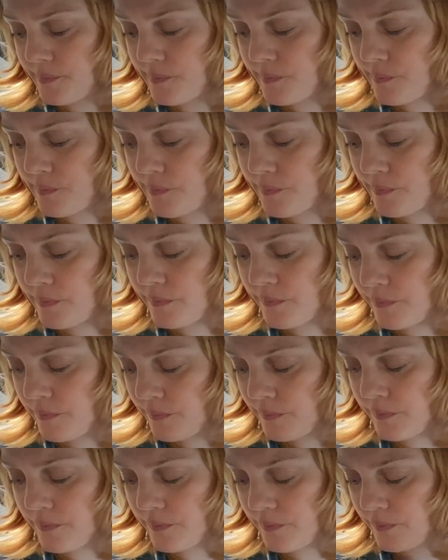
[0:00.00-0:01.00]

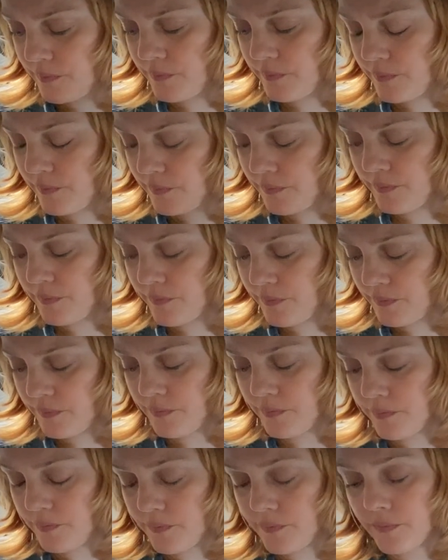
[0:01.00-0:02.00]

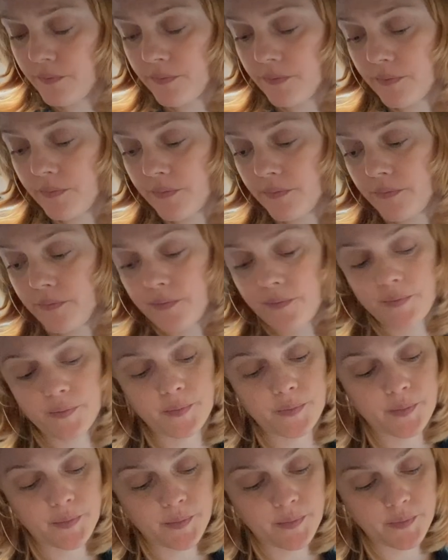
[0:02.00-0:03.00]

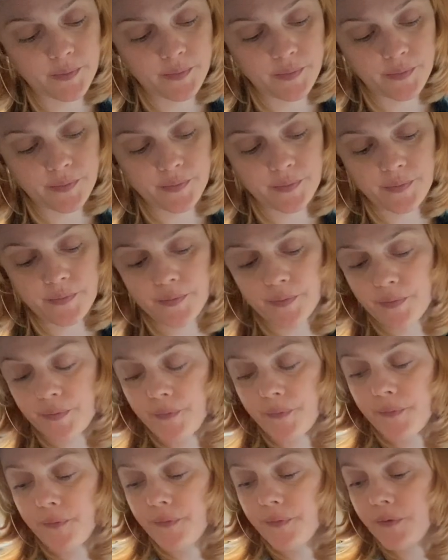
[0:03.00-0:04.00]

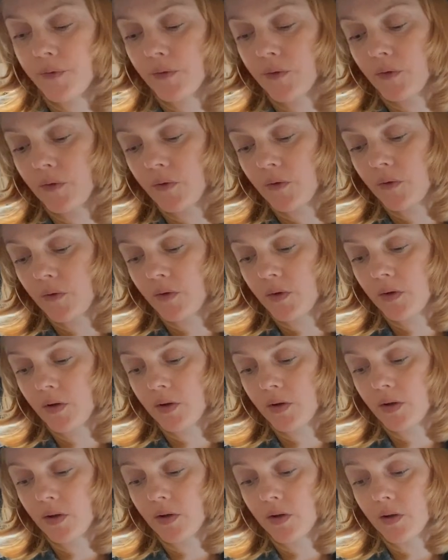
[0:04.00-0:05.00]

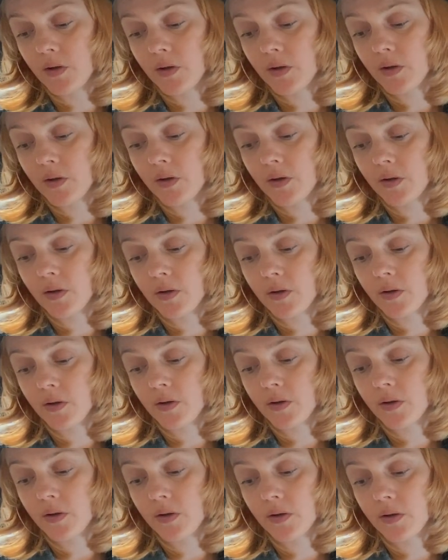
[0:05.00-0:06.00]

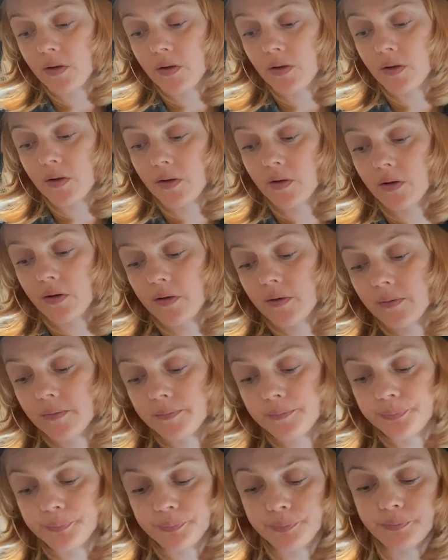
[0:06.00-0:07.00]
Nothing is said.